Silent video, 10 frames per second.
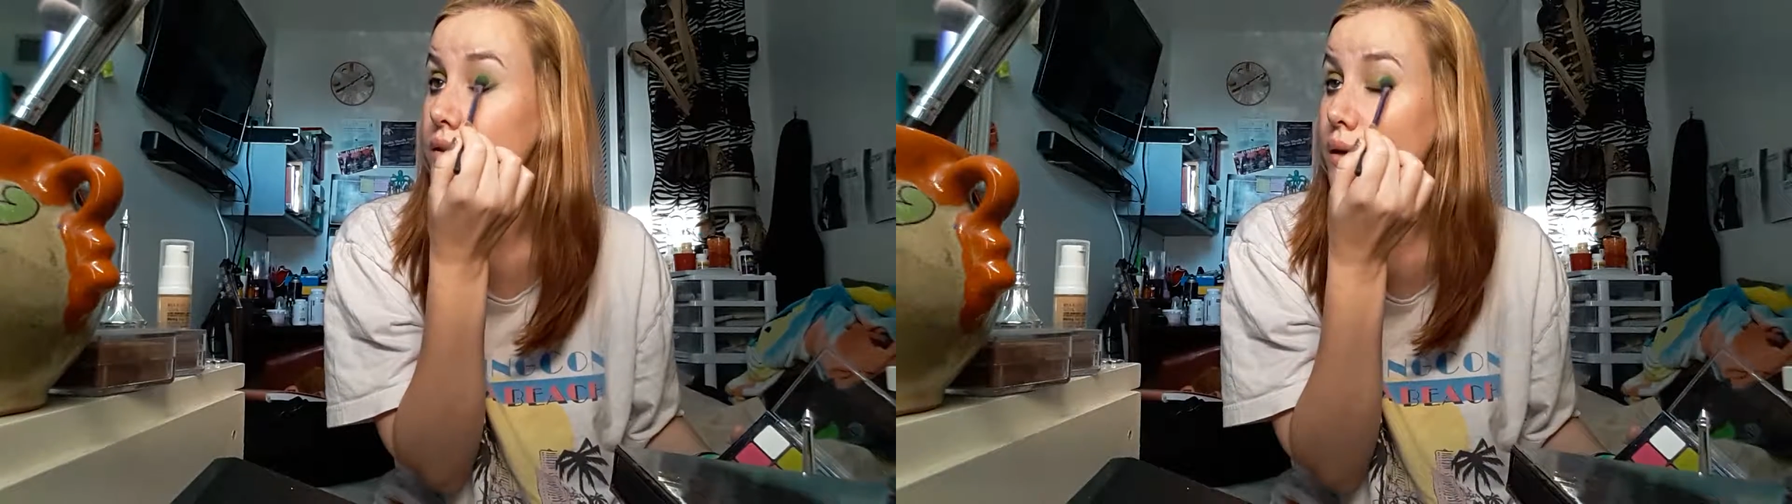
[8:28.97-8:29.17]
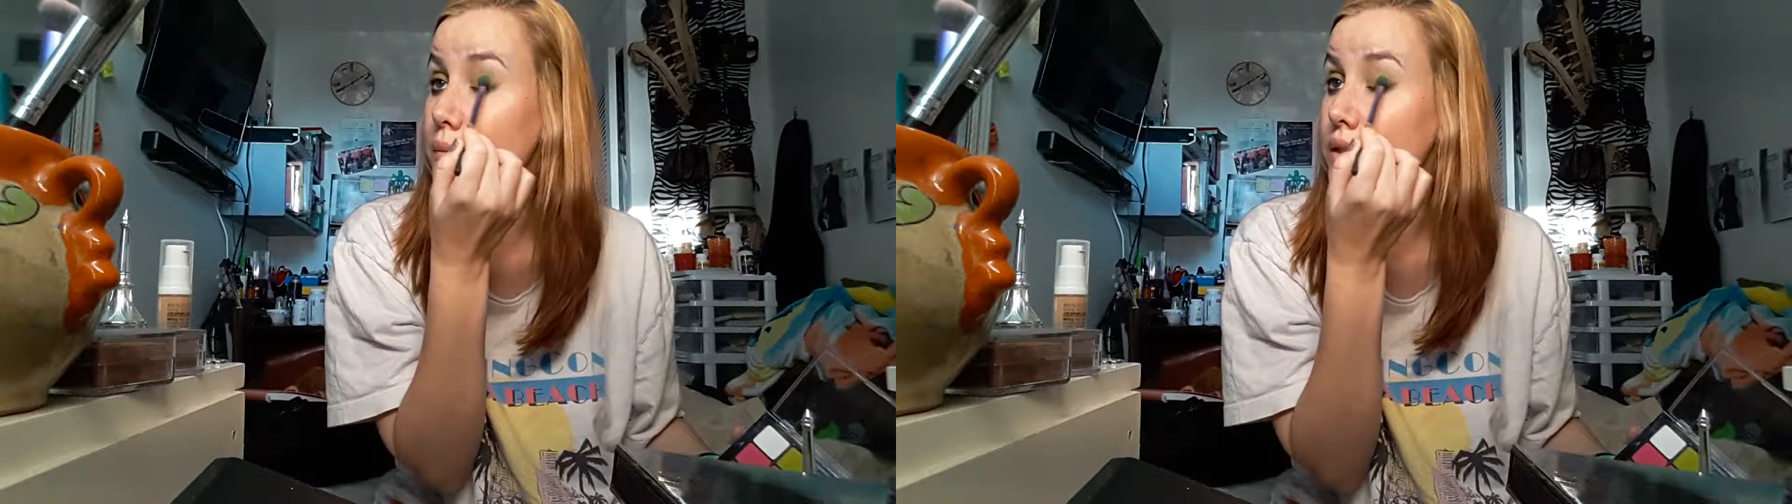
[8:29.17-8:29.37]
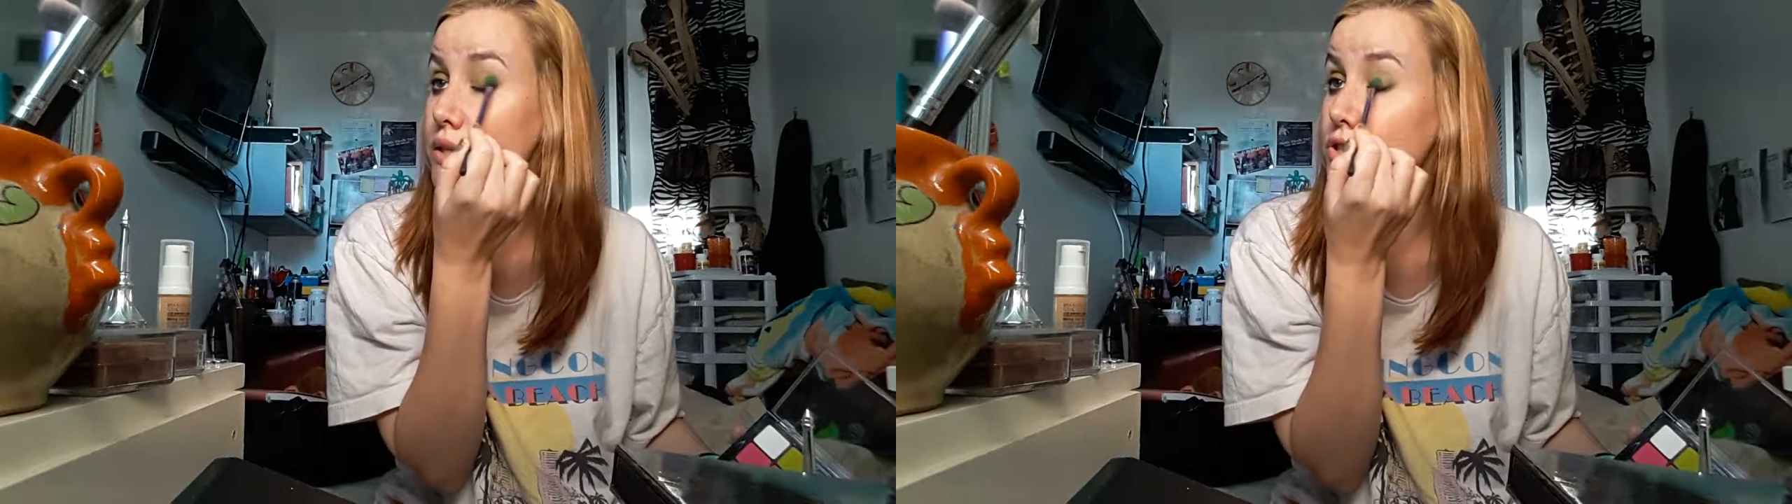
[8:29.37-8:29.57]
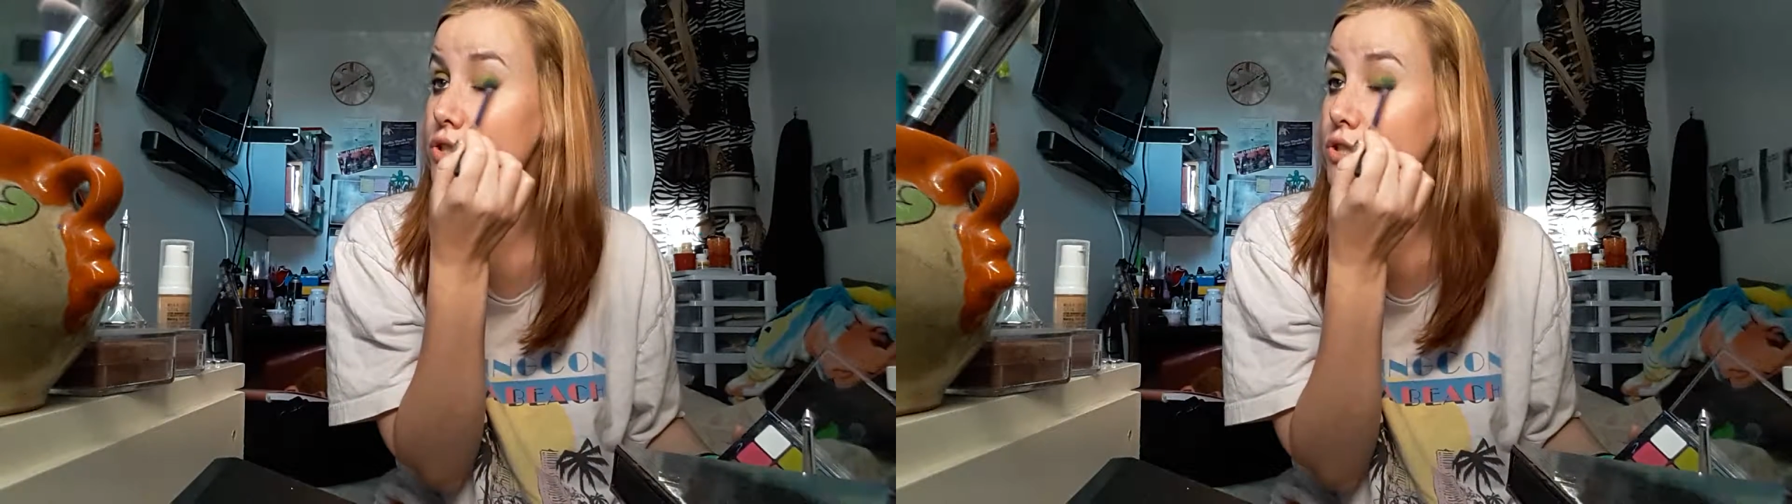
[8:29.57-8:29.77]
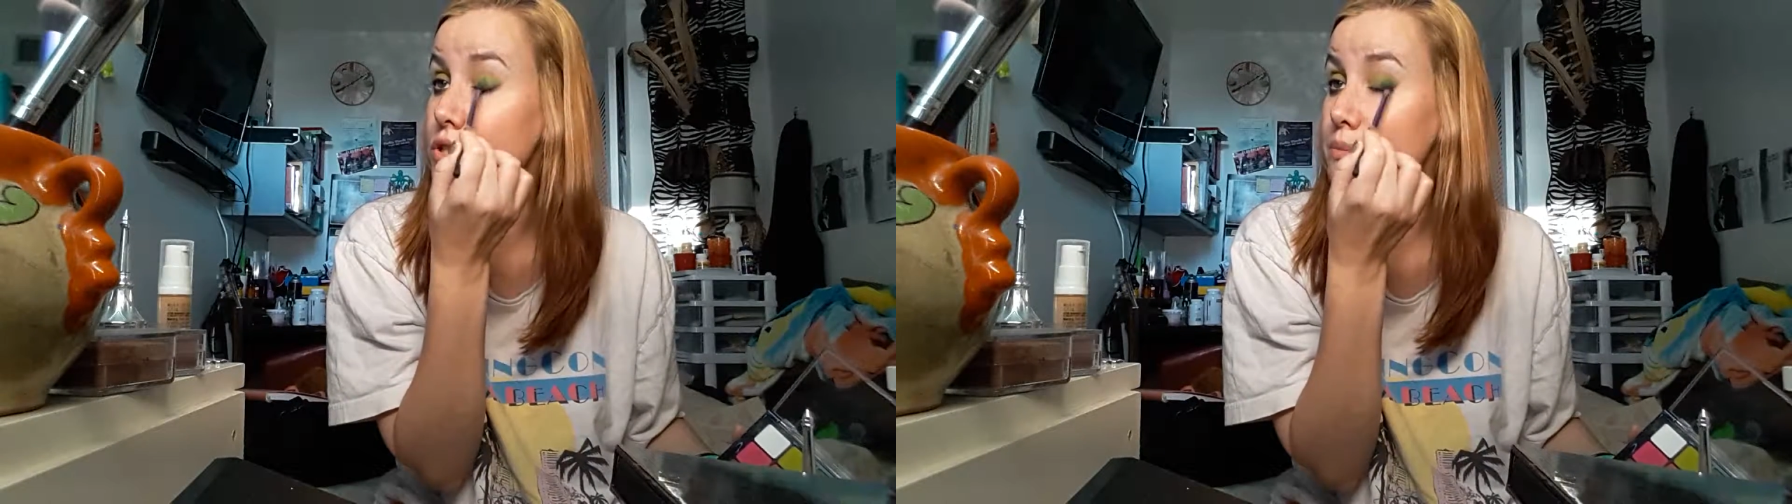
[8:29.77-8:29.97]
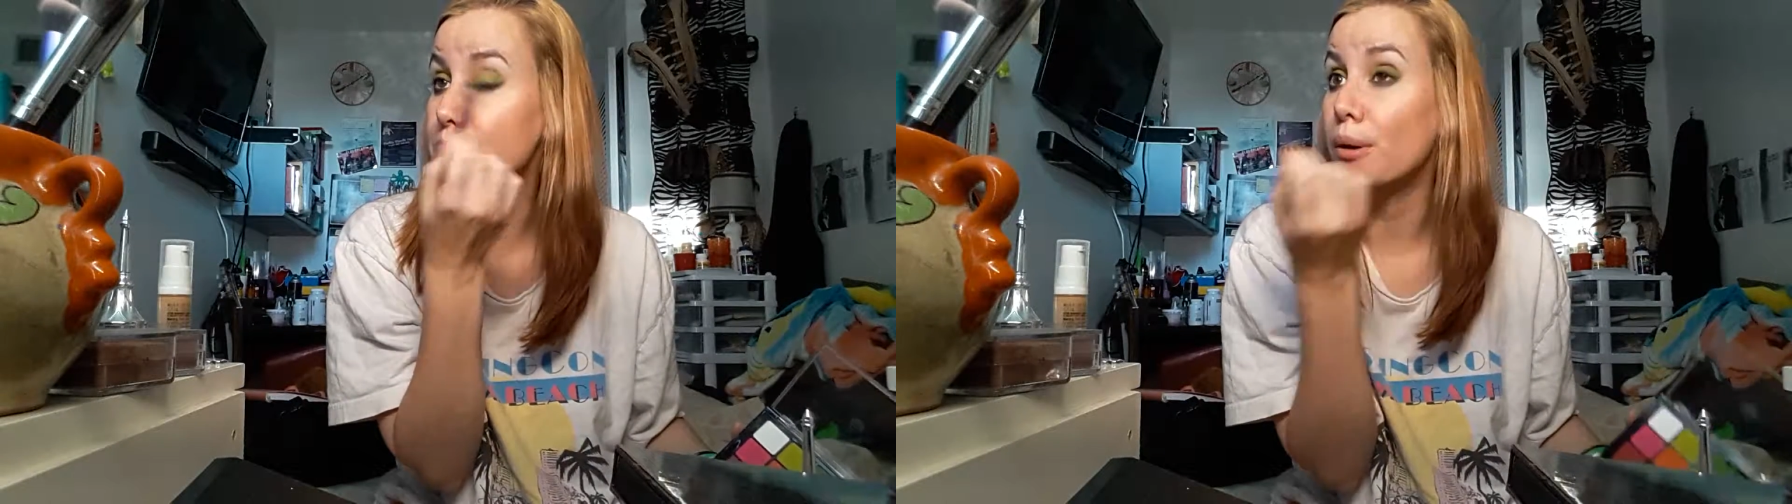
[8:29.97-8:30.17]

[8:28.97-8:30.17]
I mean, these should just be